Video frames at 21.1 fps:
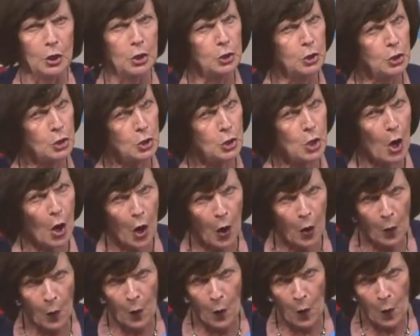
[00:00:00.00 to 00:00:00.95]
No.
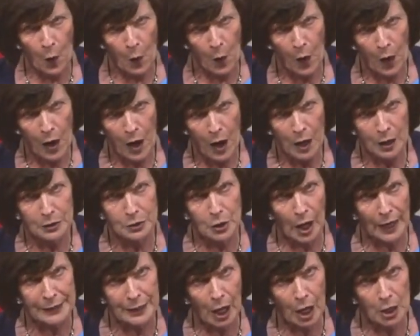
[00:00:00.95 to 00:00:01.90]

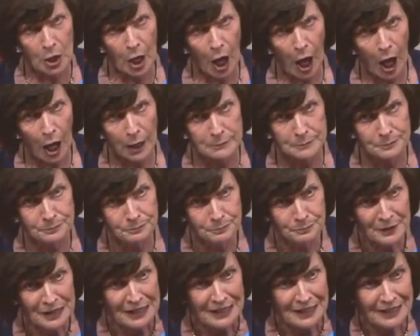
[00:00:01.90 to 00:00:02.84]
Not no.
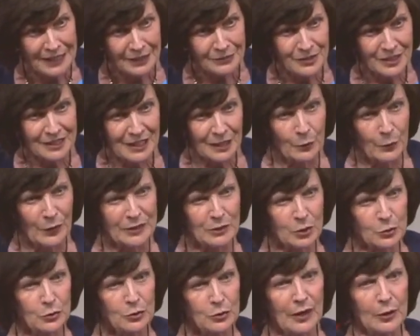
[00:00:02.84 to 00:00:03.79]
He went
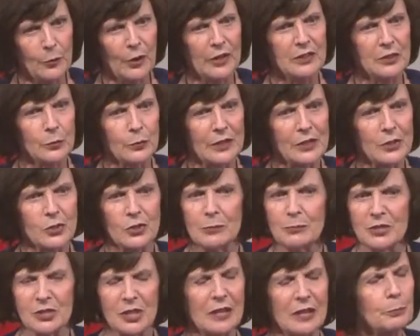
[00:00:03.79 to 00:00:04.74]
through, I went in the
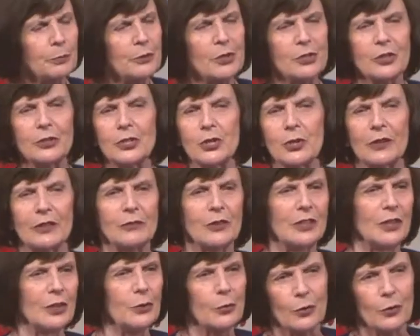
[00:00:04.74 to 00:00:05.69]
restroom, same procedure I've
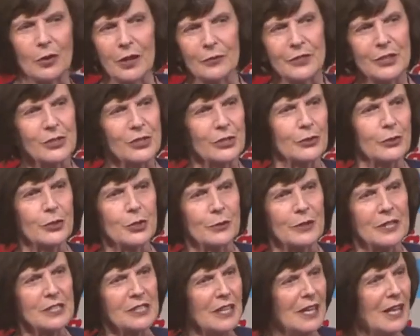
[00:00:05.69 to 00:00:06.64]
gone through, all these
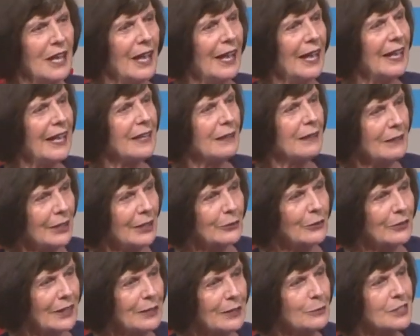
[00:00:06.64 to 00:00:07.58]
surgeries, and
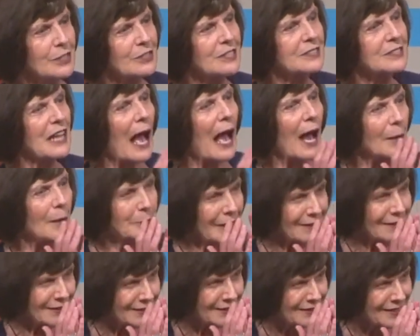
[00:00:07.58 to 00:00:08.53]
literally was sobbing.